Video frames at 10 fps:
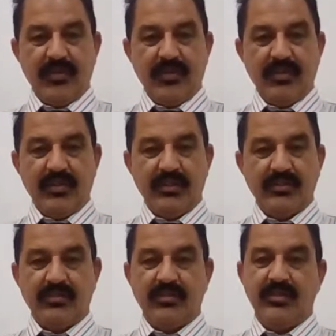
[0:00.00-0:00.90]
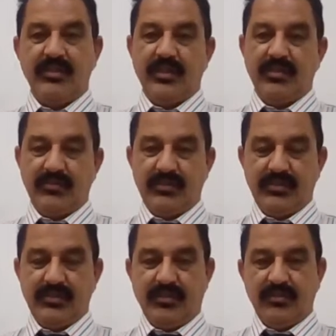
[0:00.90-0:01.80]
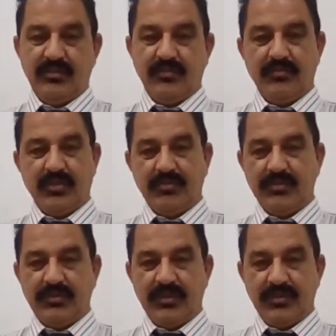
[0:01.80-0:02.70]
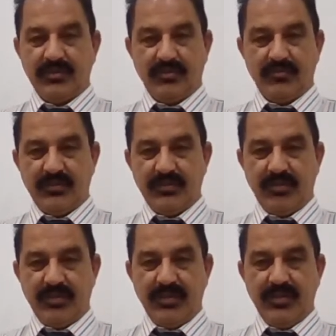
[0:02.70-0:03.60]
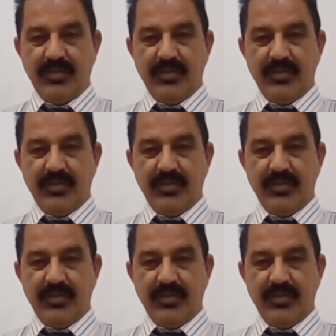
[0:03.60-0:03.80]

whereas concrete have its own purpose and on feasibility.